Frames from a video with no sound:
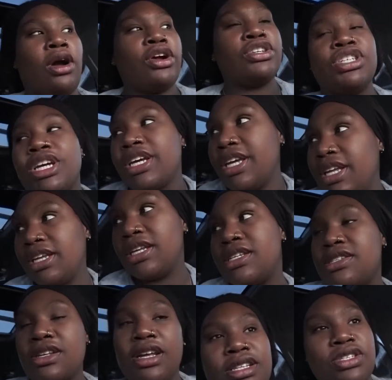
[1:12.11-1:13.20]
our check-in
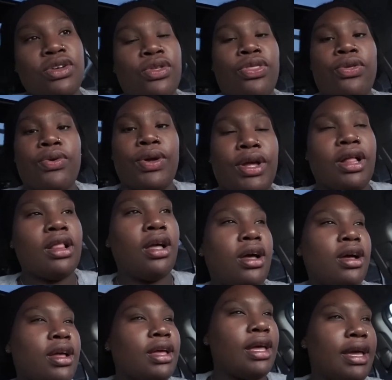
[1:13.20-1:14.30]
is not until 3
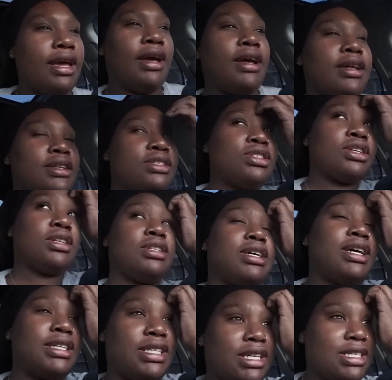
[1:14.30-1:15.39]
o'clock and
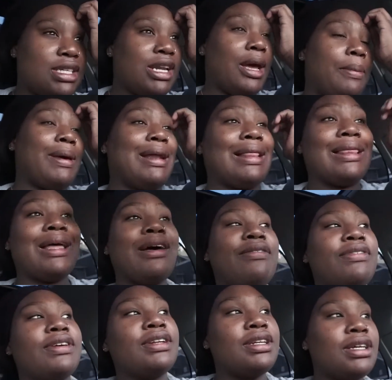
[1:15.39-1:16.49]
Jedediah takes a nap at
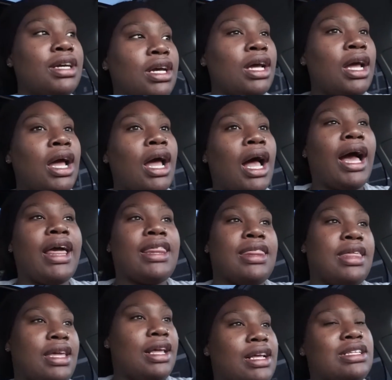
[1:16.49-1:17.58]
11. I
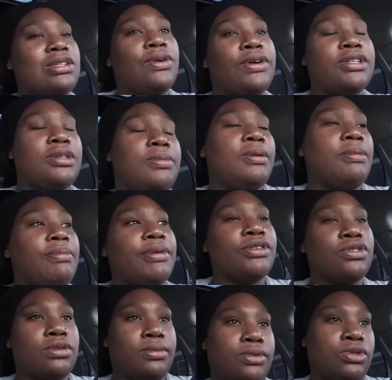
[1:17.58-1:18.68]
think it's going to be
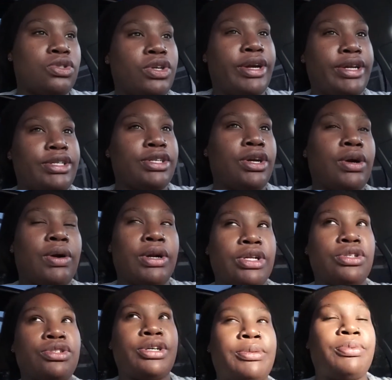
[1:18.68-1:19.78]
miserable trying to go on a
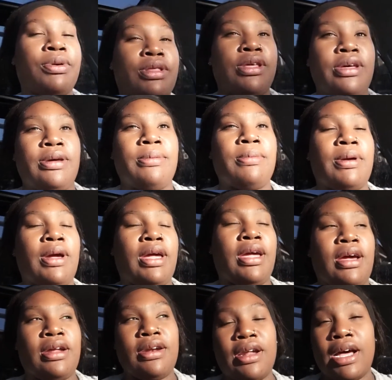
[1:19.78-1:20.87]
trip with him
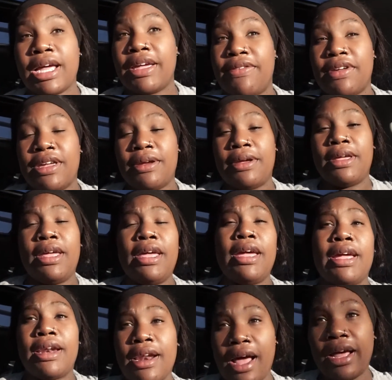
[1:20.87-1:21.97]
and not giving
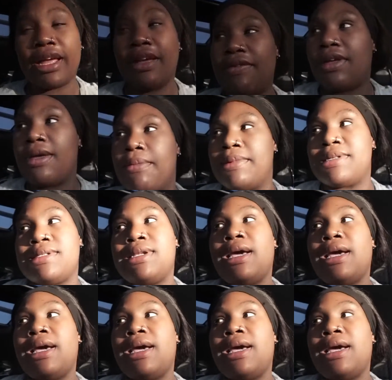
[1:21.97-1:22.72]
him his